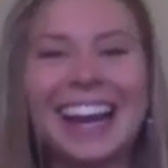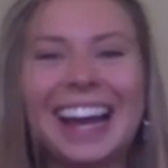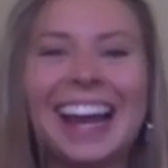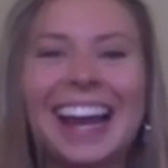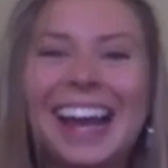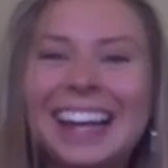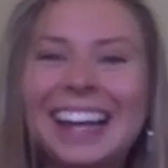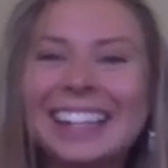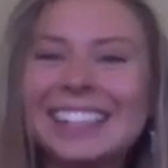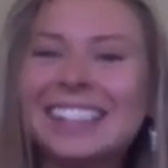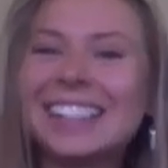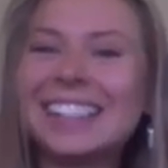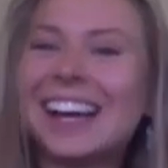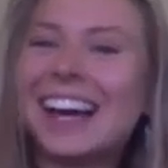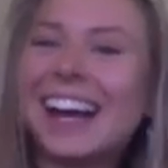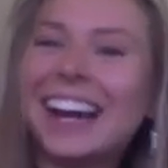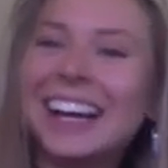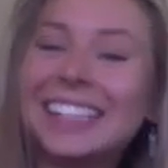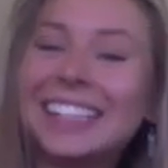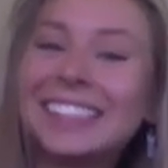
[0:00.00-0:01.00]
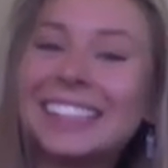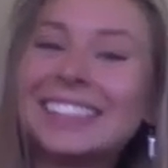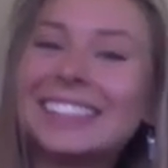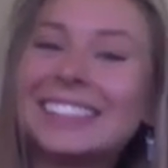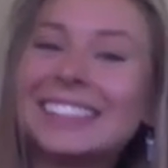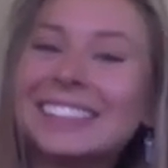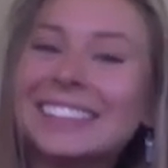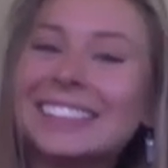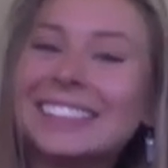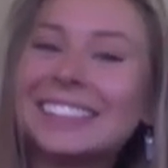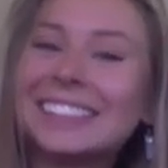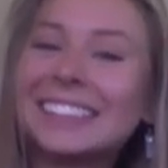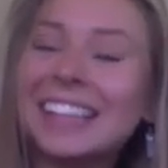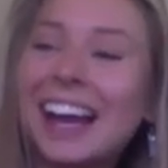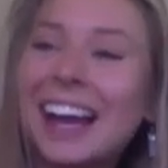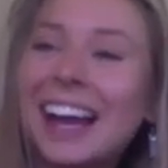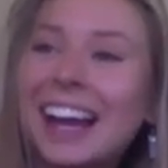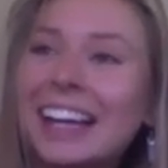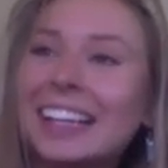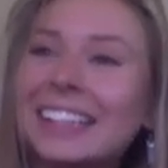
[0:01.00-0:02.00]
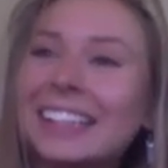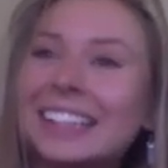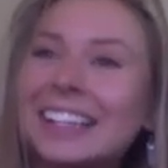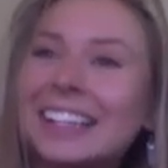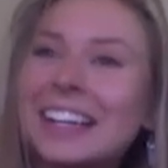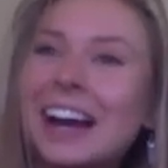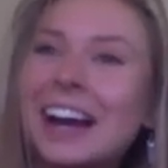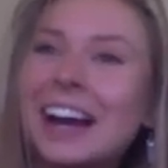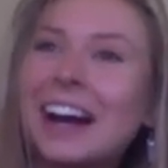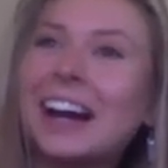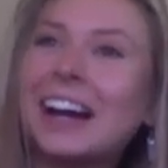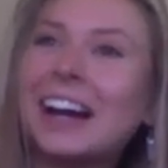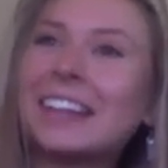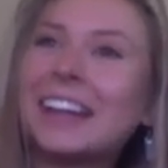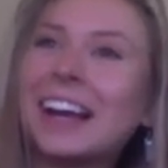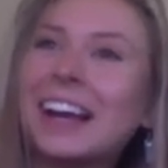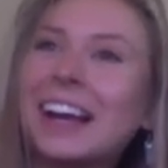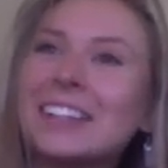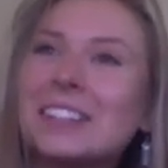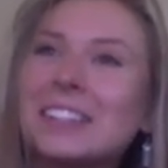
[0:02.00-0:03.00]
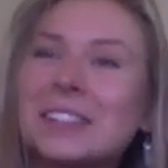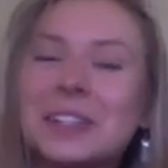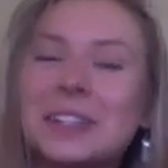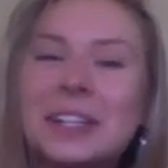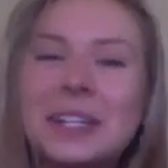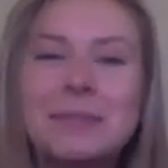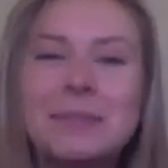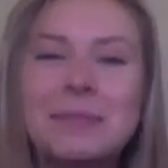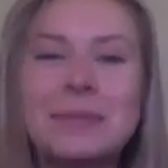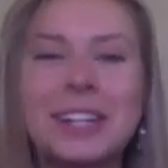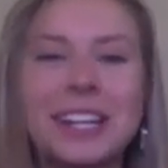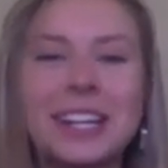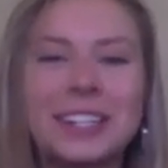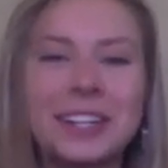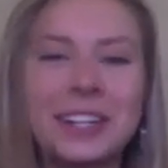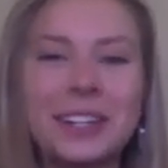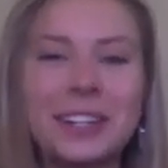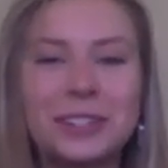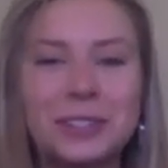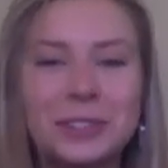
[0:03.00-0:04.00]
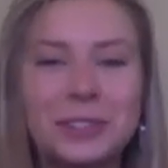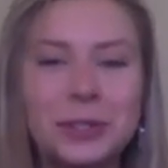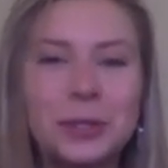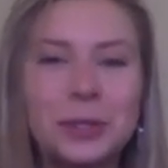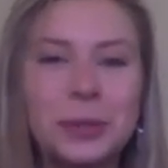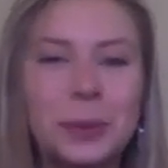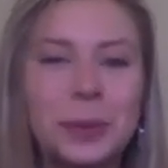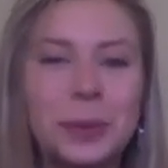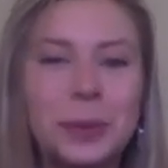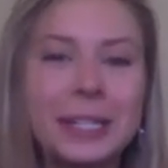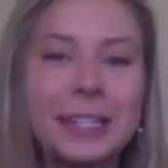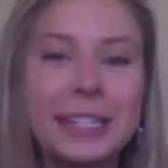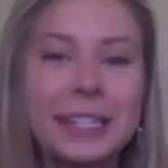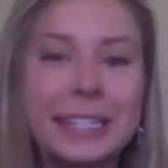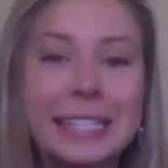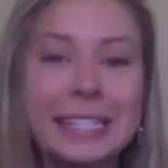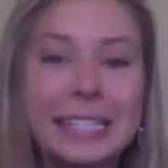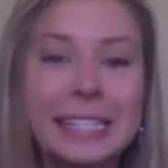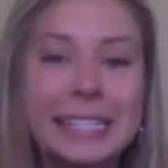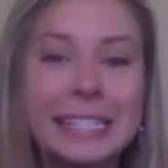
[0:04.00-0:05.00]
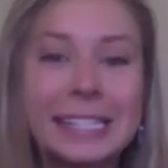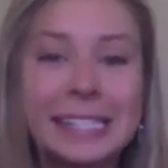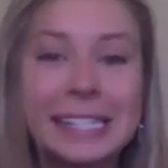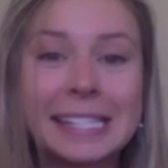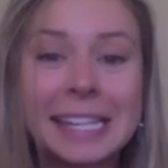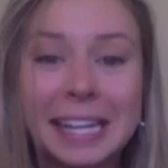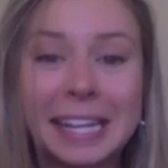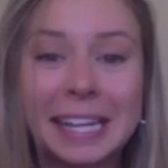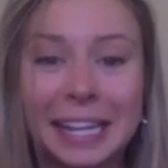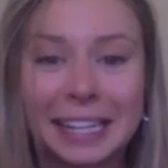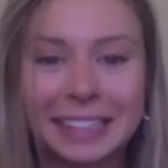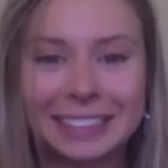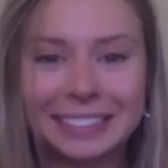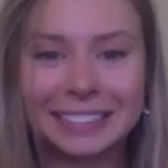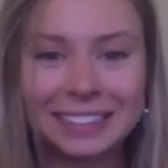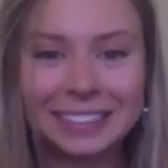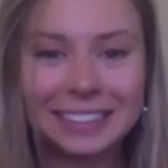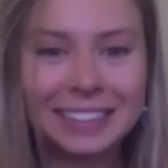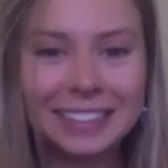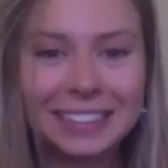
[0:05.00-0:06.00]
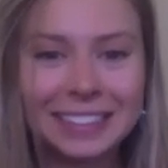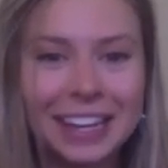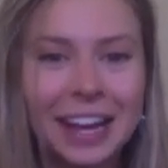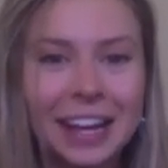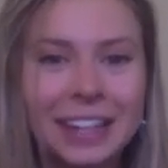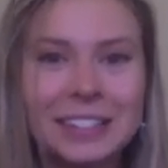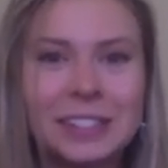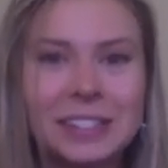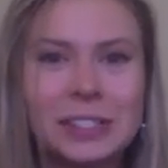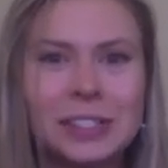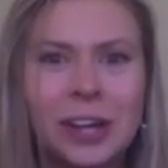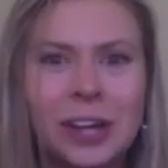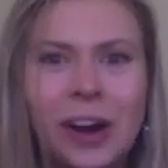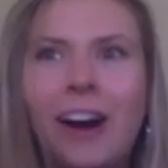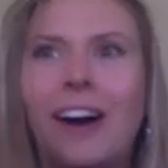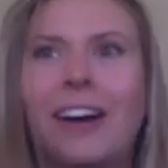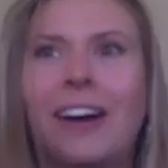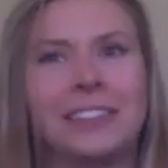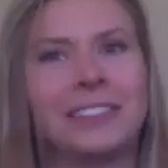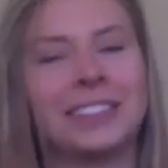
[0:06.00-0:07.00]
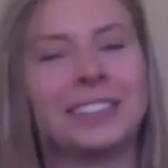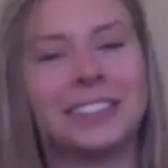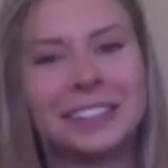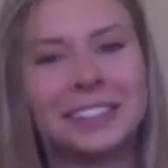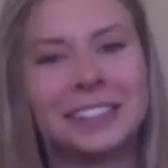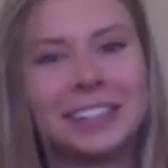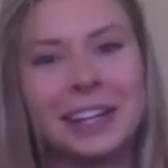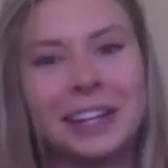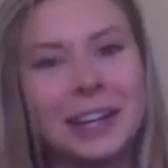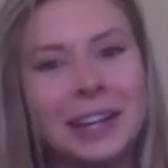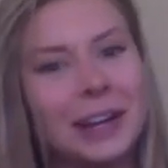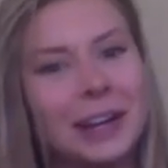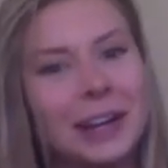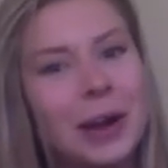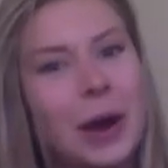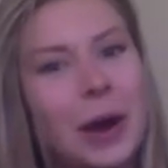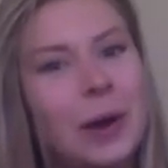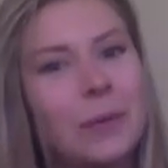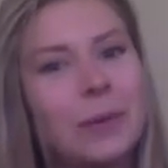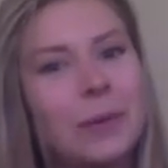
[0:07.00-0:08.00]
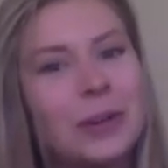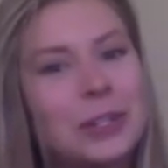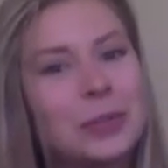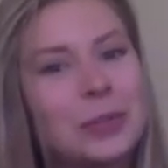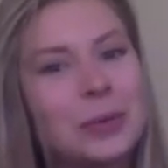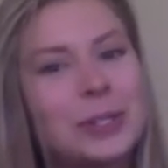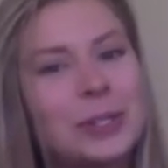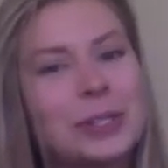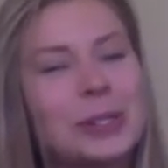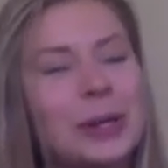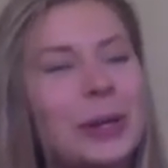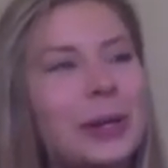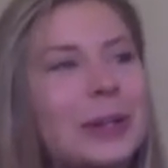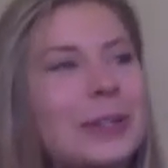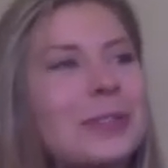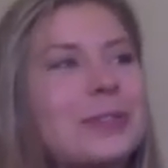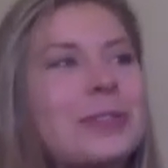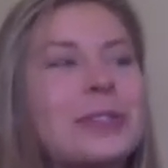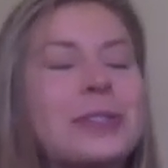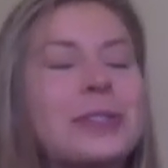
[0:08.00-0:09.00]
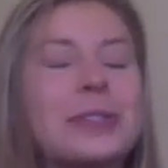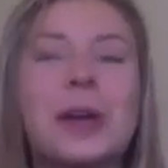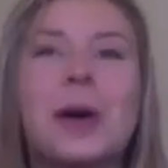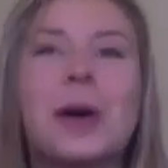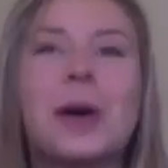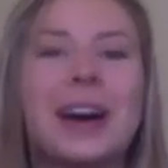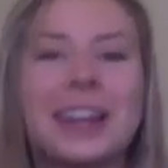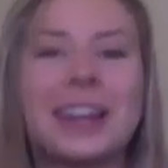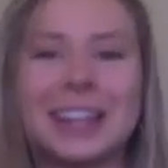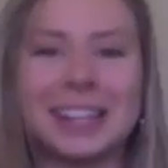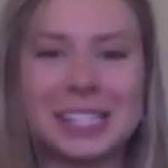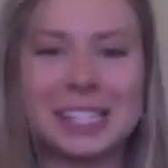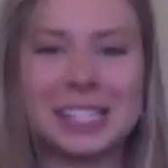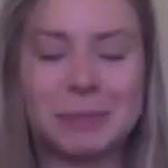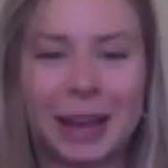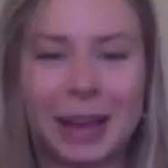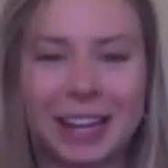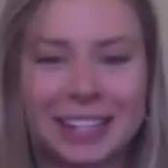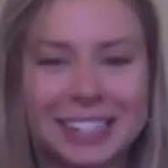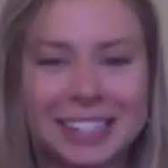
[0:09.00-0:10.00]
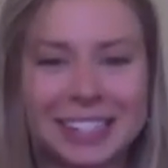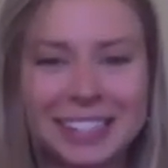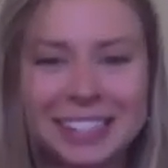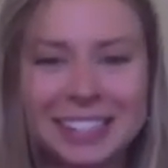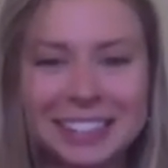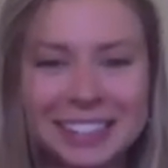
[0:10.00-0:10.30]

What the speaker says: And yeah, that scream turned to singing and song, which was so unexpected.